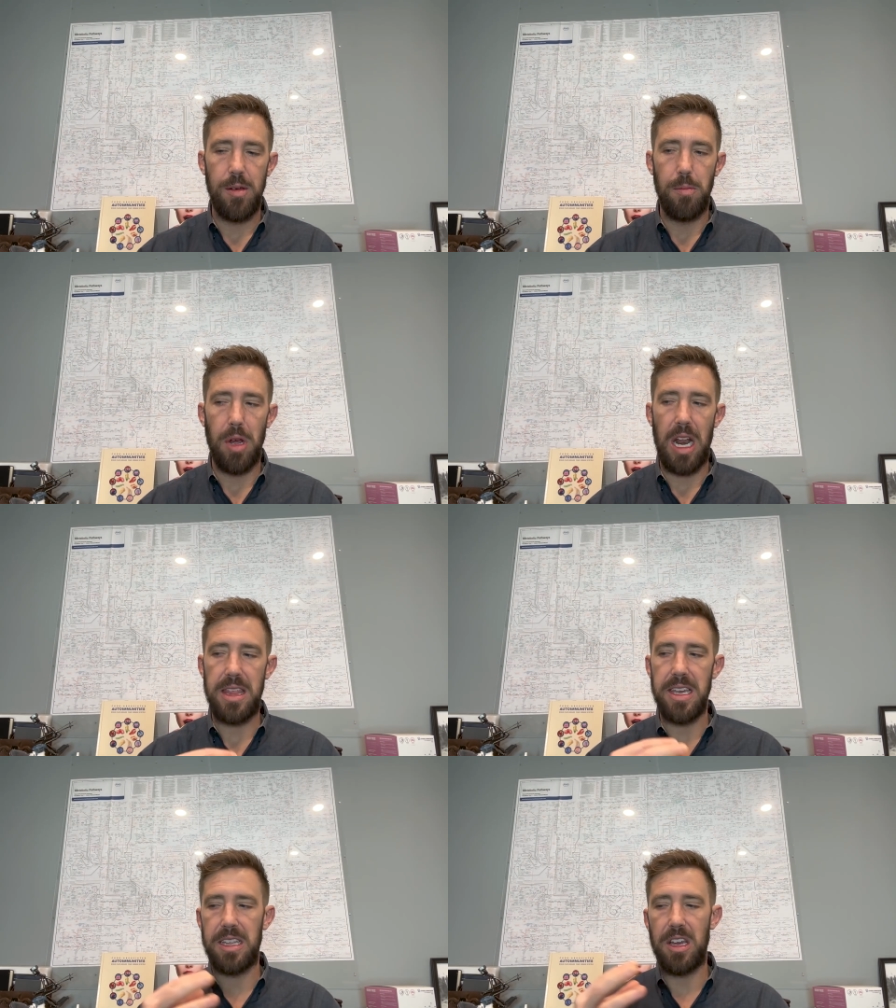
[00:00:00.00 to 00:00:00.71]
But I
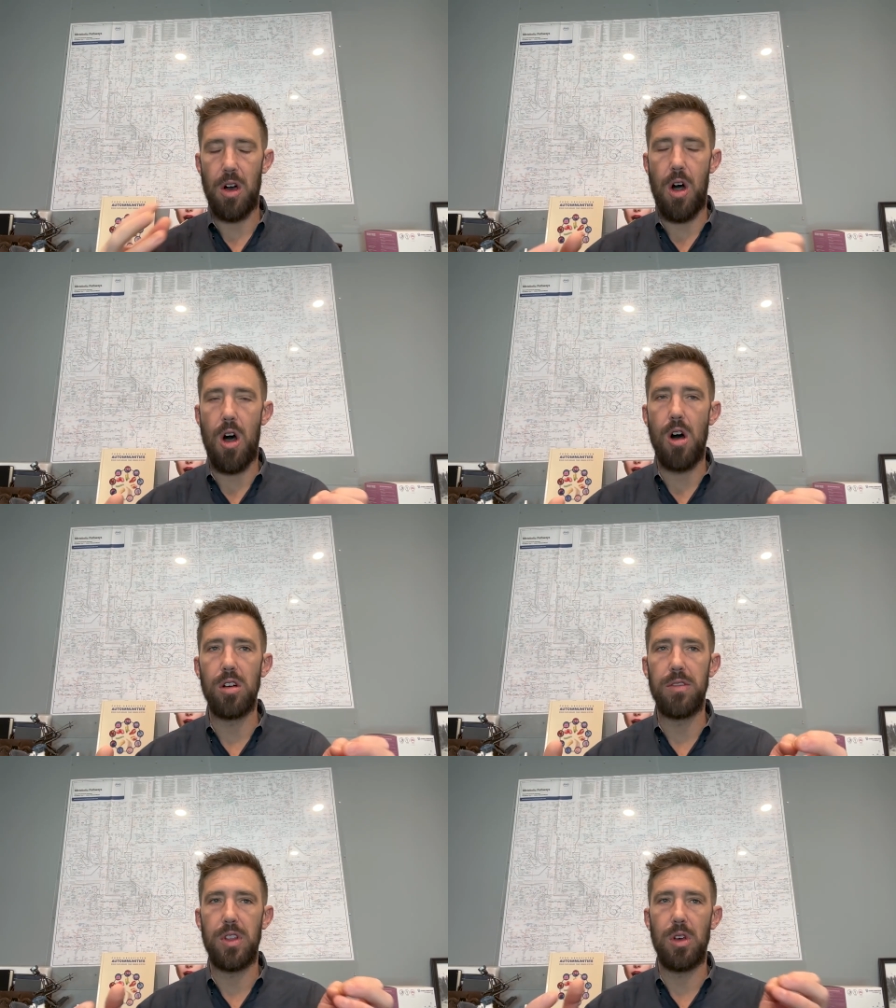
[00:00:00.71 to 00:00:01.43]
think that
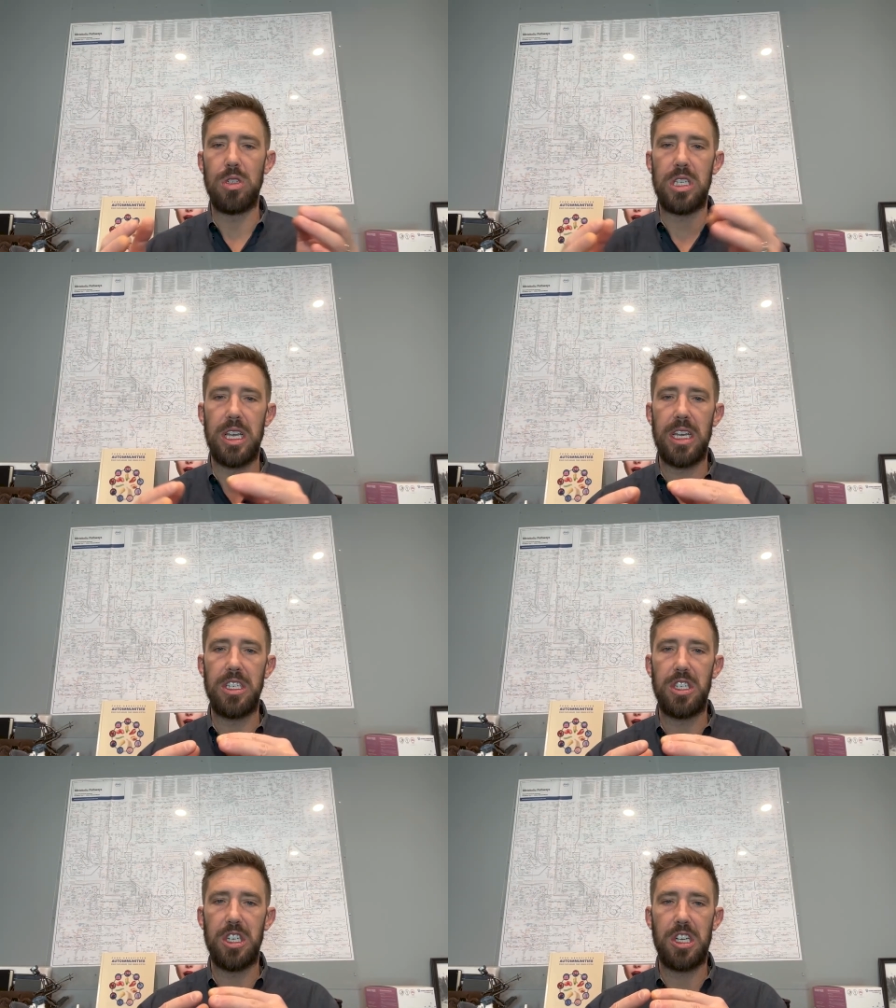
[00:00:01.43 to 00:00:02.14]
all of those
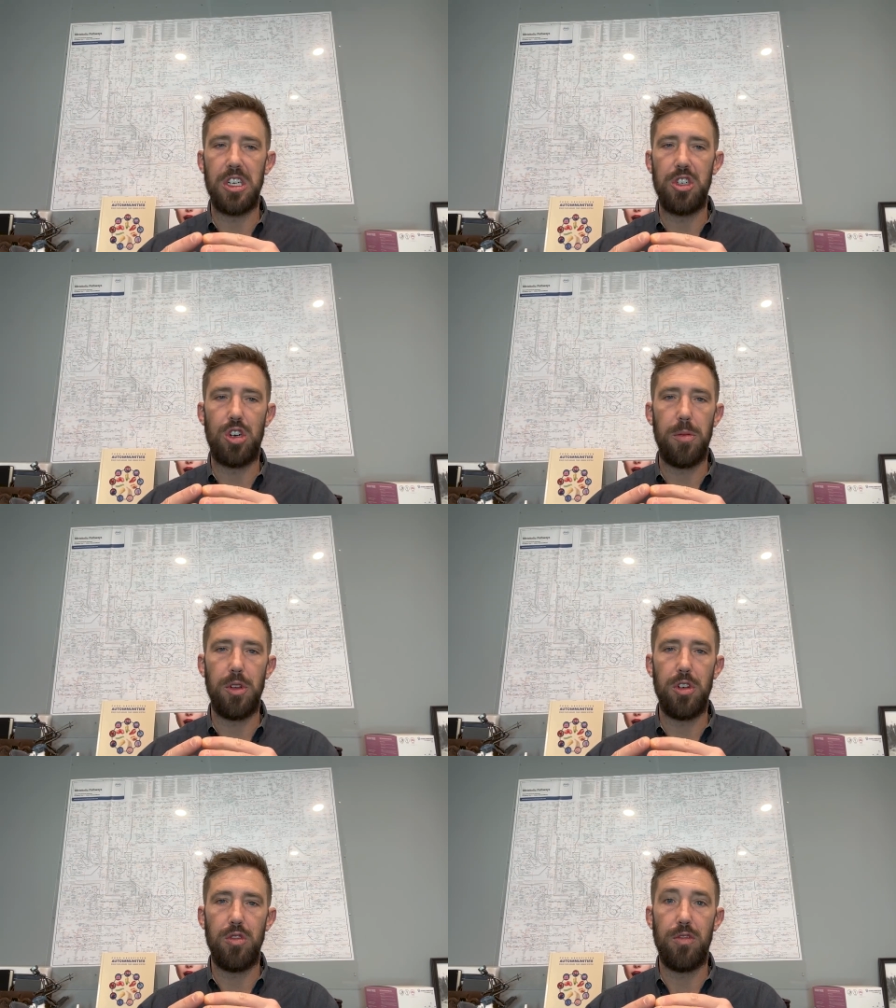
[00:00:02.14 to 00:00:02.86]
things just
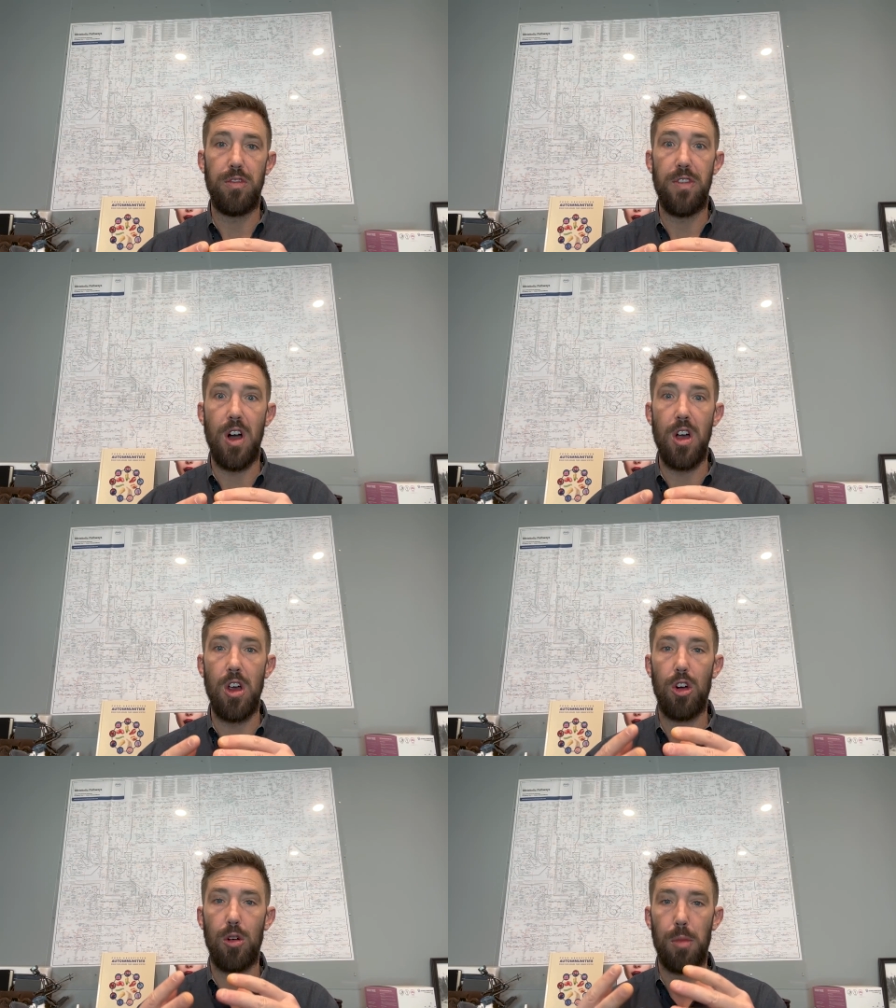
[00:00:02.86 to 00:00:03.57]
contribute to
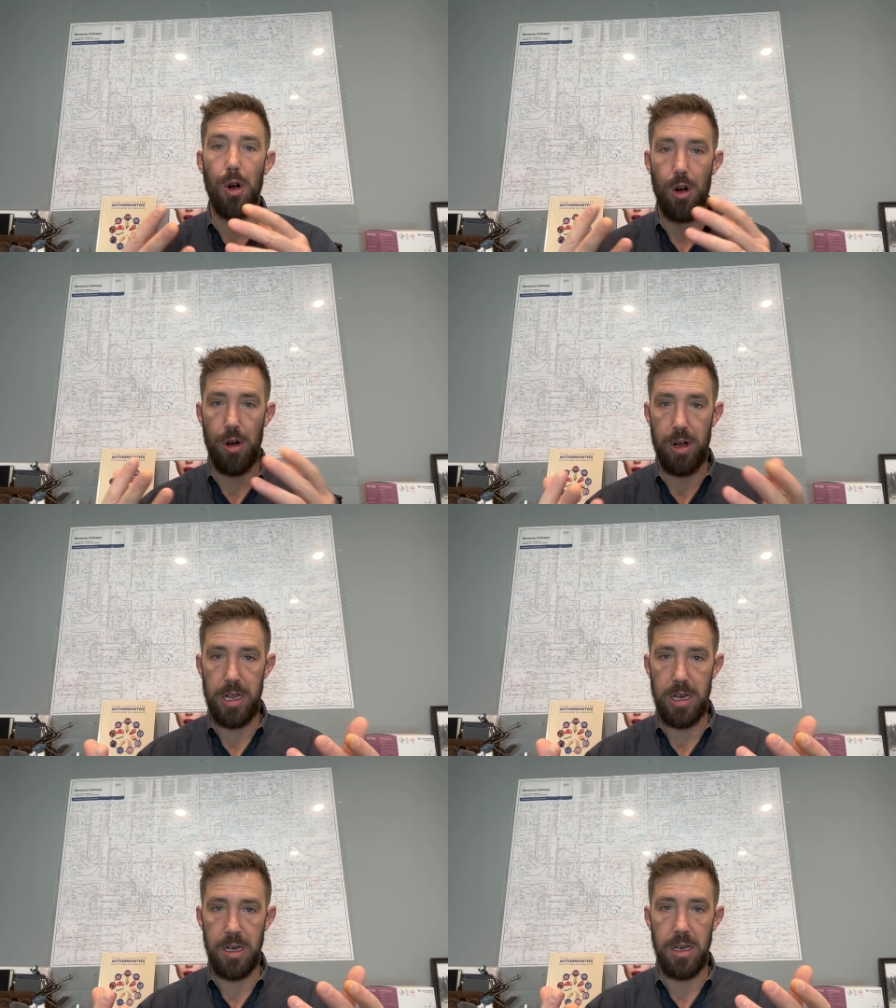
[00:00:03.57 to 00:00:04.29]
fungal
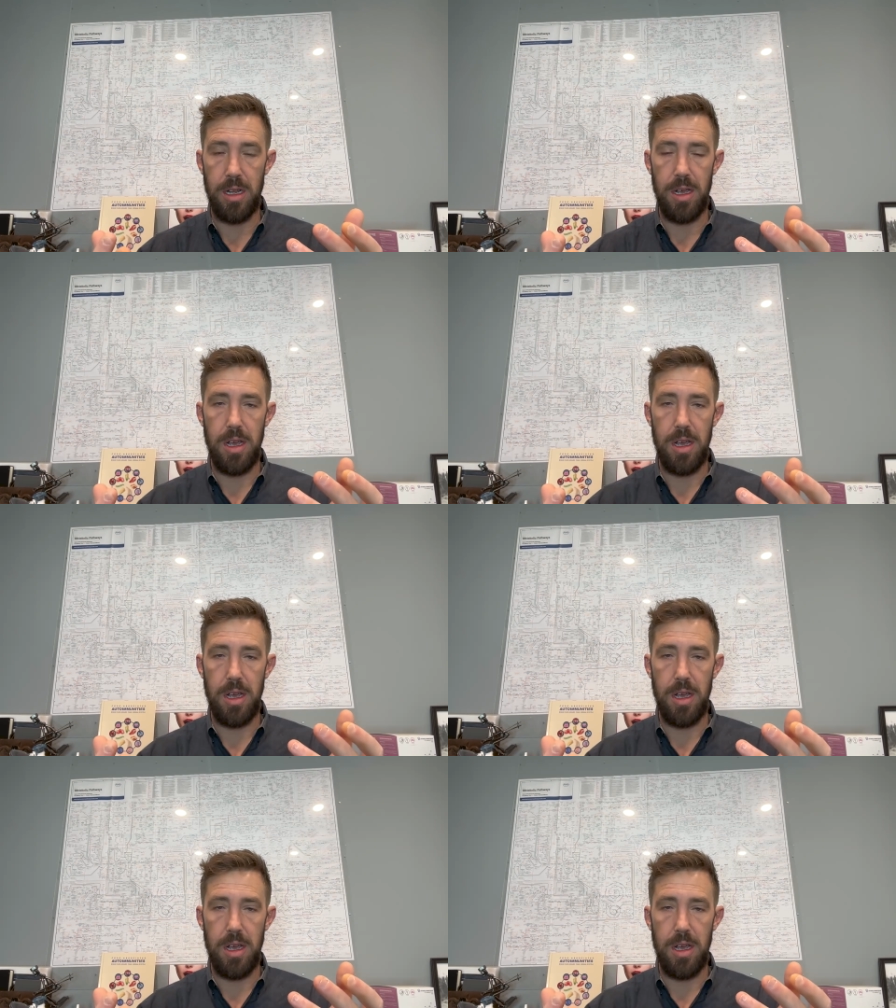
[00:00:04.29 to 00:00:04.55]
burden.